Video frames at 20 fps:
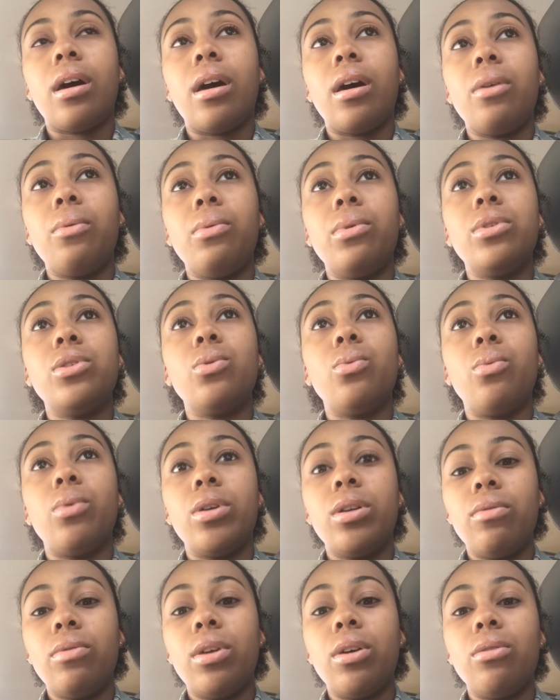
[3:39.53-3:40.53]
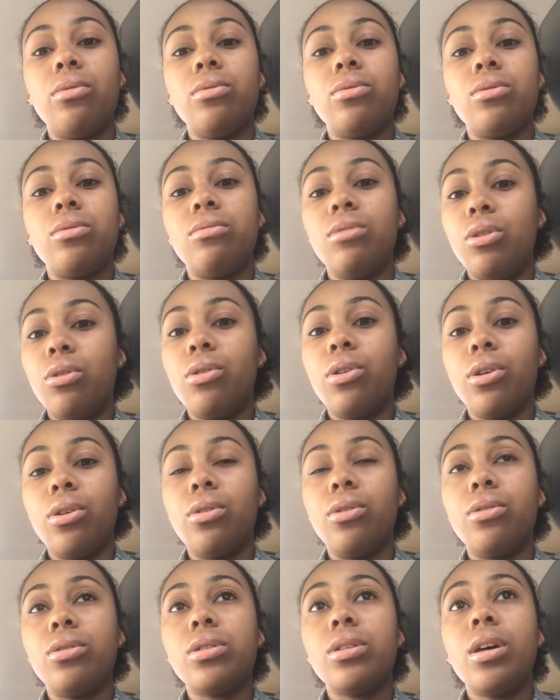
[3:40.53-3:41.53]
I was one of those little
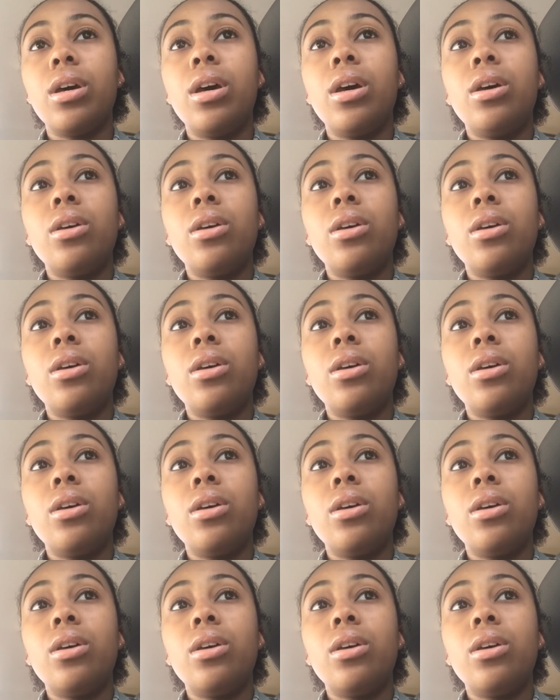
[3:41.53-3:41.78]
girls.